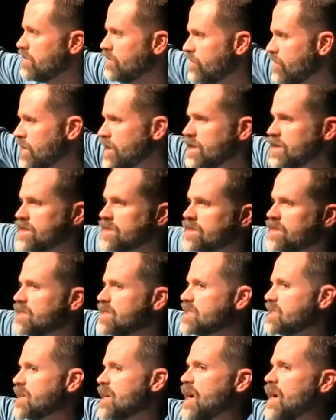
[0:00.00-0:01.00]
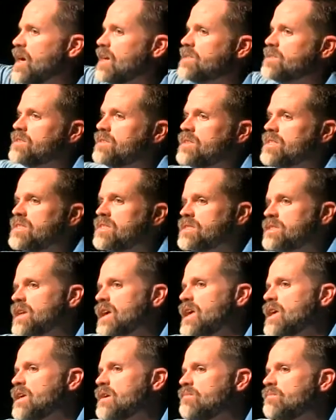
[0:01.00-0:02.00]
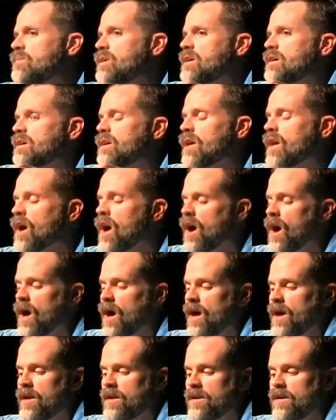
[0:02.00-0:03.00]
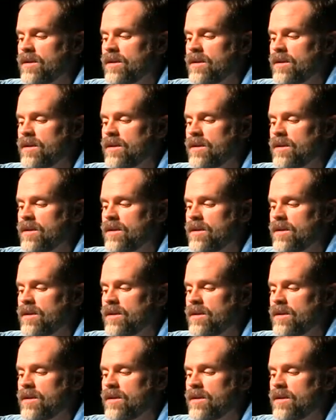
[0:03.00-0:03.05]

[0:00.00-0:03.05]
Venus in the sky is the same God